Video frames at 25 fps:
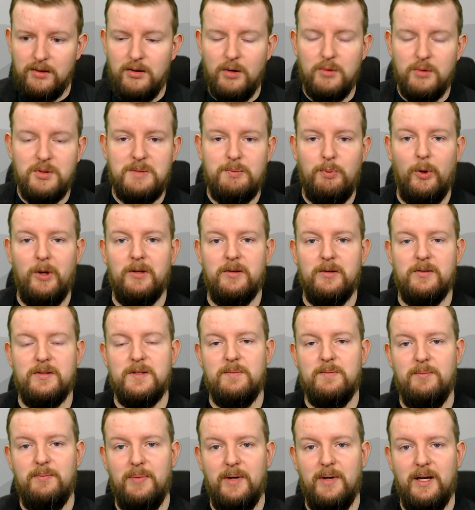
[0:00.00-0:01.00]
No
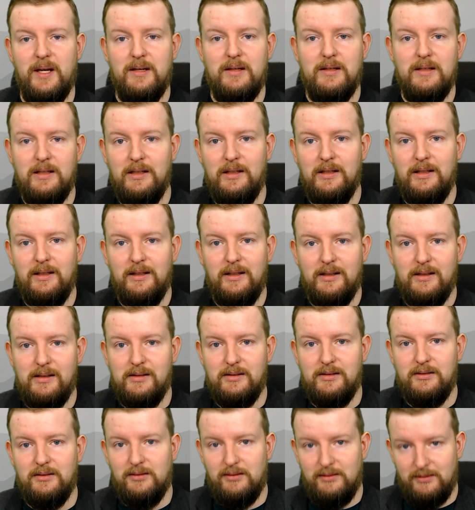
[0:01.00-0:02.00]
spoilers, but
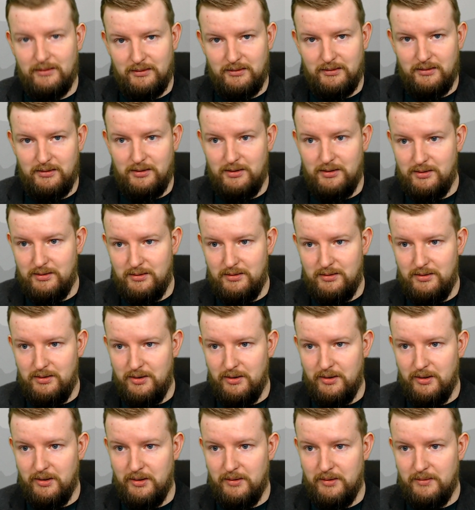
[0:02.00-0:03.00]

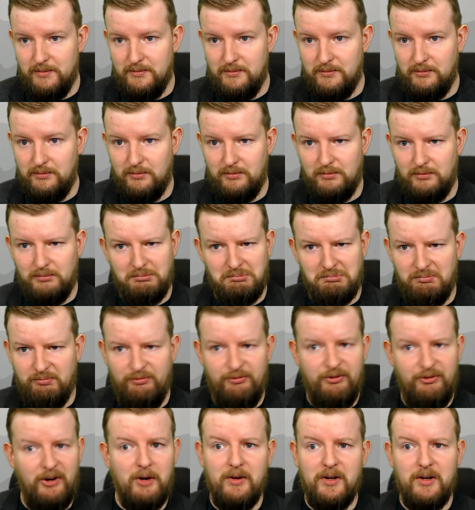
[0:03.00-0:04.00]
you're
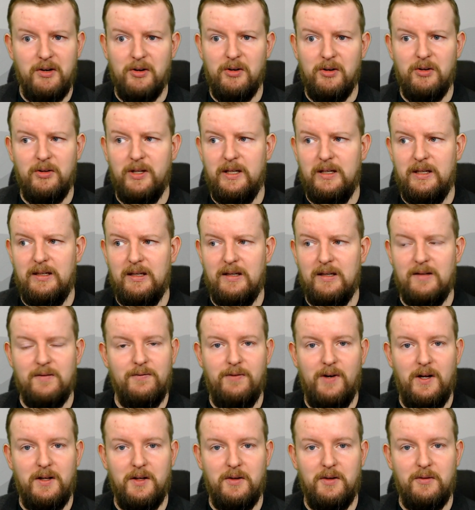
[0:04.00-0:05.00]
very early in
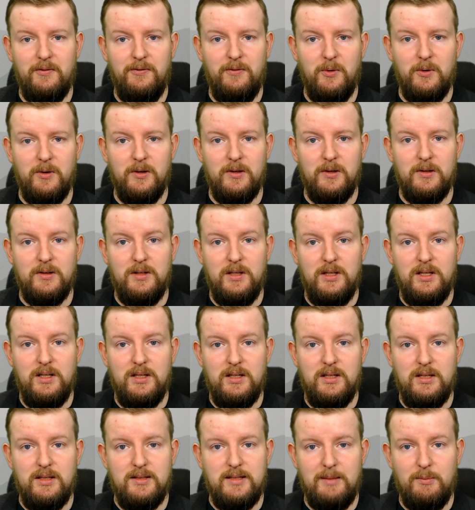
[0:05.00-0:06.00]
Fallout 4.
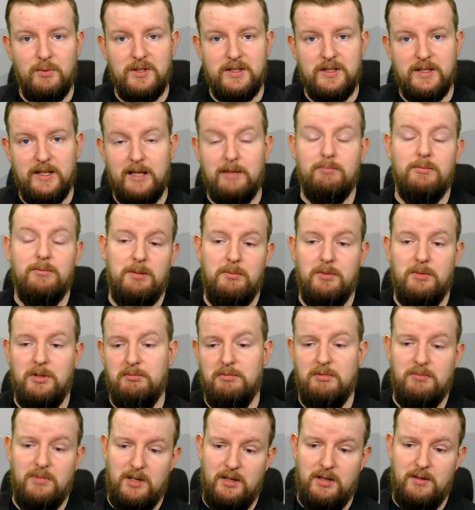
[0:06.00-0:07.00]
Someone's like, blah, blah,
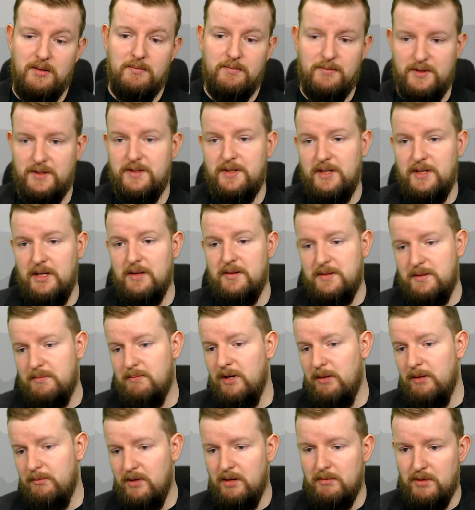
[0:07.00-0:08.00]
blah, blah, the synths,
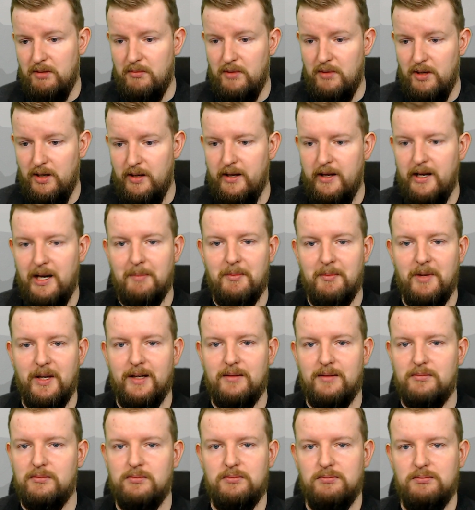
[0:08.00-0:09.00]
blah, blah, blah, blah, and I'm
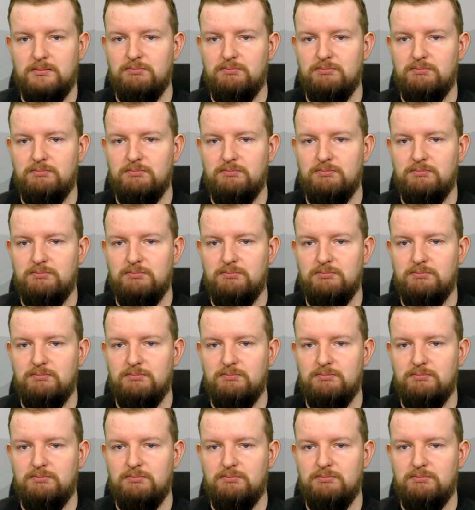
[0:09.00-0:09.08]
like,